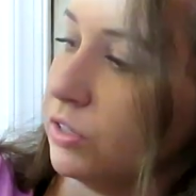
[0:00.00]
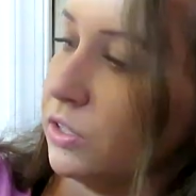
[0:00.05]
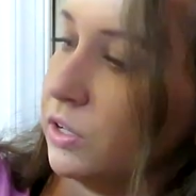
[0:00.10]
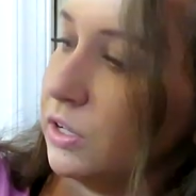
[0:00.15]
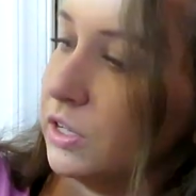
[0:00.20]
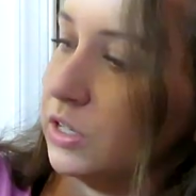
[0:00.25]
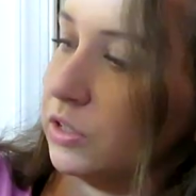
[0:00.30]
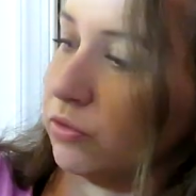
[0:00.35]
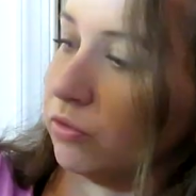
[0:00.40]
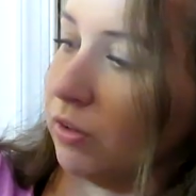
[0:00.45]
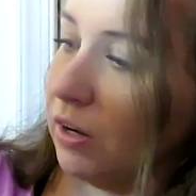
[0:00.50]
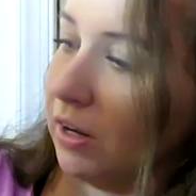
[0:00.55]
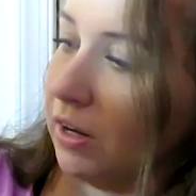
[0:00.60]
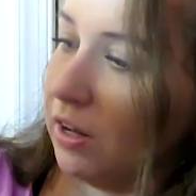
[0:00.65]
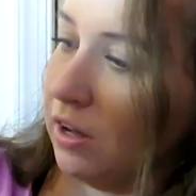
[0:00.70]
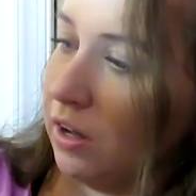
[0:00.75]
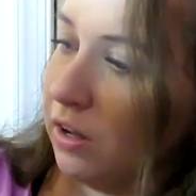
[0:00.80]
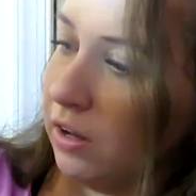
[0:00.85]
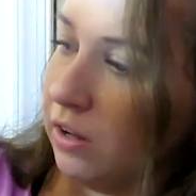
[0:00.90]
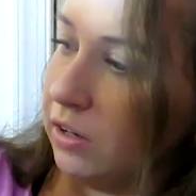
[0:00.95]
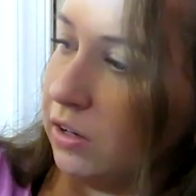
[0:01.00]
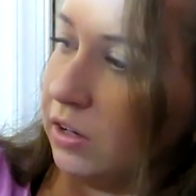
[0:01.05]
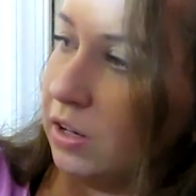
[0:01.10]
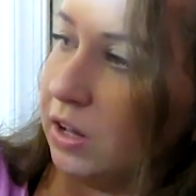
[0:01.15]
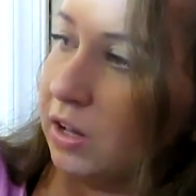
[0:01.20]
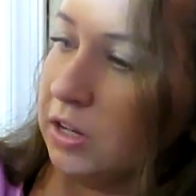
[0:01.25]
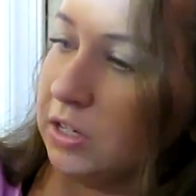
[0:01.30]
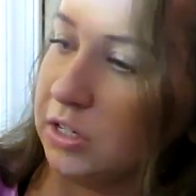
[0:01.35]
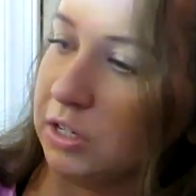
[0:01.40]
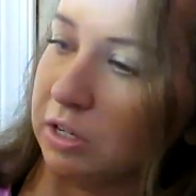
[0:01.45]
So this is Ryka
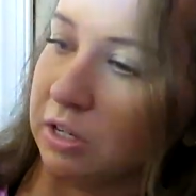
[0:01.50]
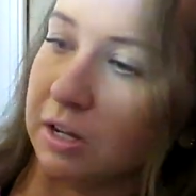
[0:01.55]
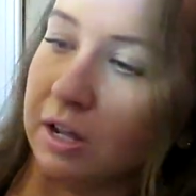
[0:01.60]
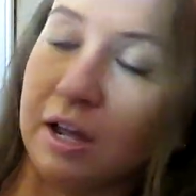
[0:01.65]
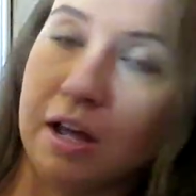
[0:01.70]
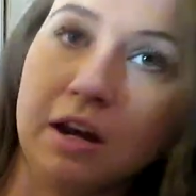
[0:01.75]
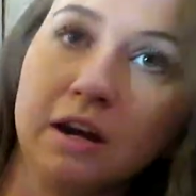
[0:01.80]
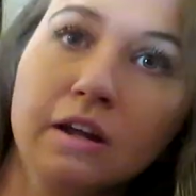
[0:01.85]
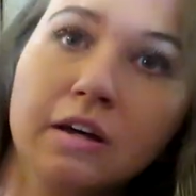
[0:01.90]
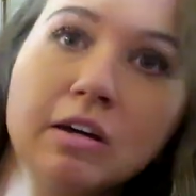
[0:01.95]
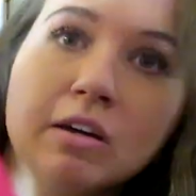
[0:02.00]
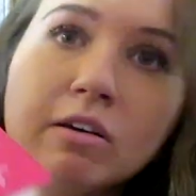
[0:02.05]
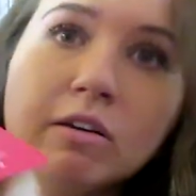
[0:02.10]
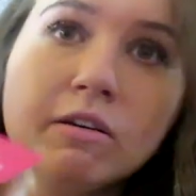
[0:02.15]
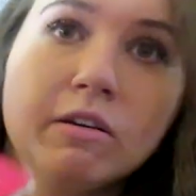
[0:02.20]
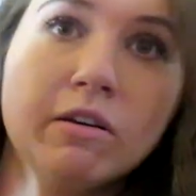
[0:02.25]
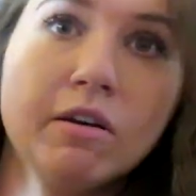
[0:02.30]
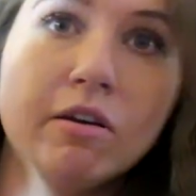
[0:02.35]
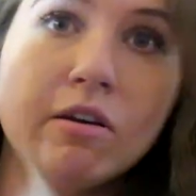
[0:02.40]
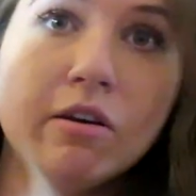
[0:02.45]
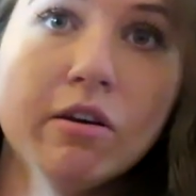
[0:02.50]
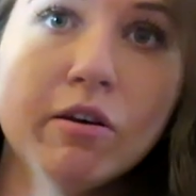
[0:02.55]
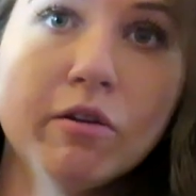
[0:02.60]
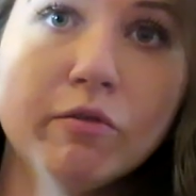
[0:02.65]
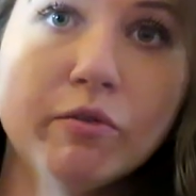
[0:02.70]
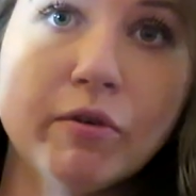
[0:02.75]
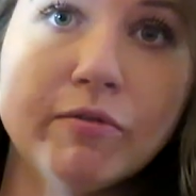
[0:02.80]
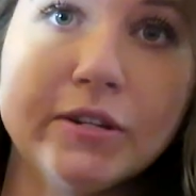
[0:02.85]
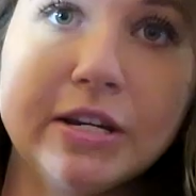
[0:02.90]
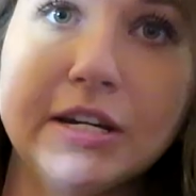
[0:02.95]
and it's again
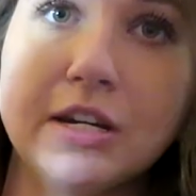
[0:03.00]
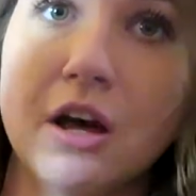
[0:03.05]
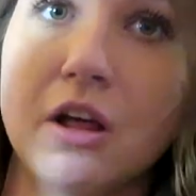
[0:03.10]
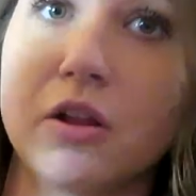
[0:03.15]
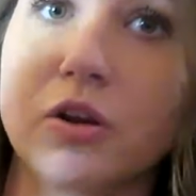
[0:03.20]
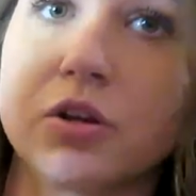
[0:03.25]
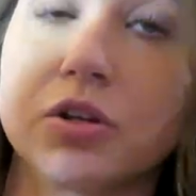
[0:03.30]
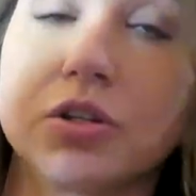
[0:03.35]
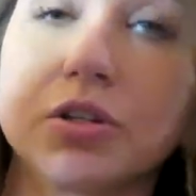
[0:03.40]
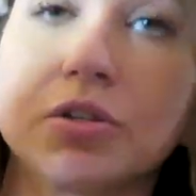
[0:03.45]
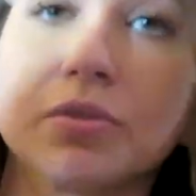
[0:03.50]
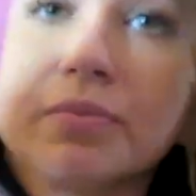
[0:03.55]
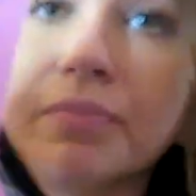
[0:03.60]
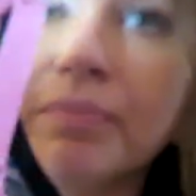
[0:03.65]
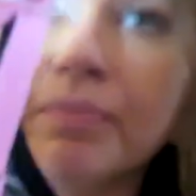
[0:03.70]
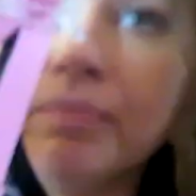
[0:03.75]
$15.